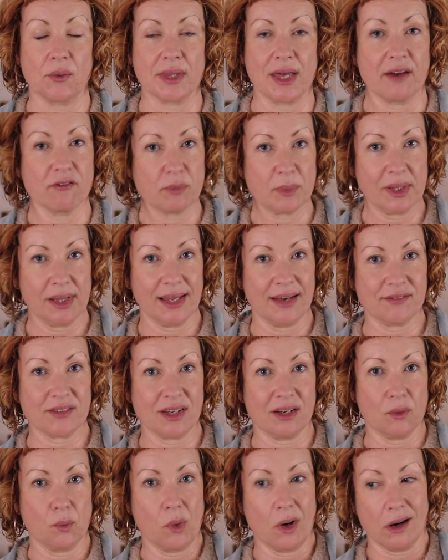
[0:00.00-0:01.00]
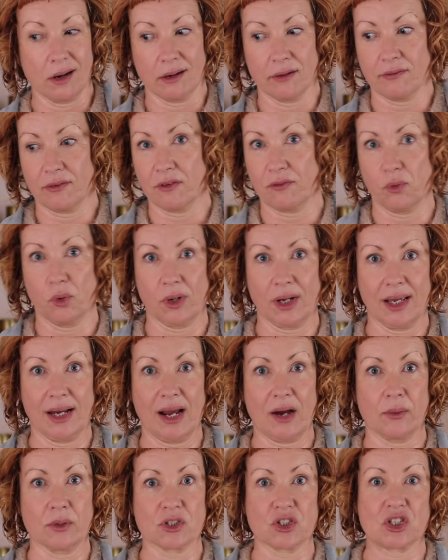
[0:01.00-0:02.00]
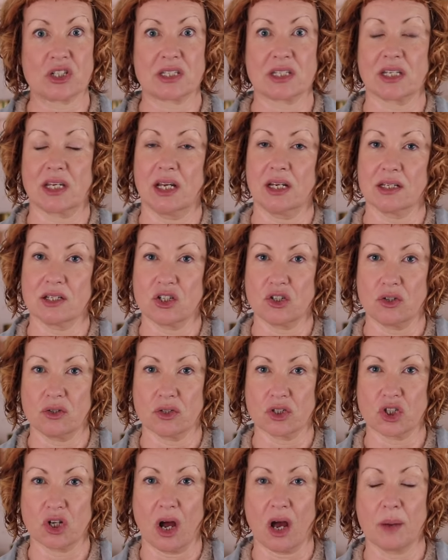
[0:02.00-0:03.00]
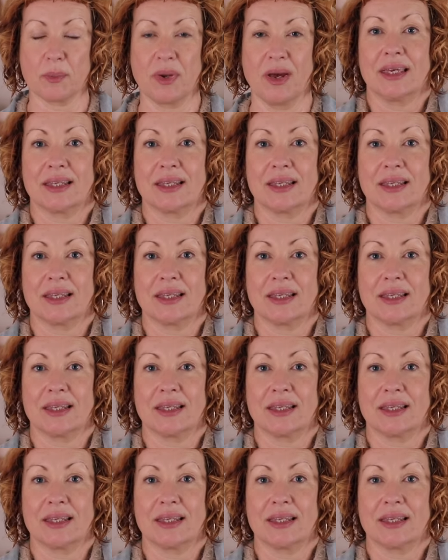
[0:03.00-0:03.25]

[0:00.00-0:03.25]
They haven't been left out of water for 48 hours just to get into your shop.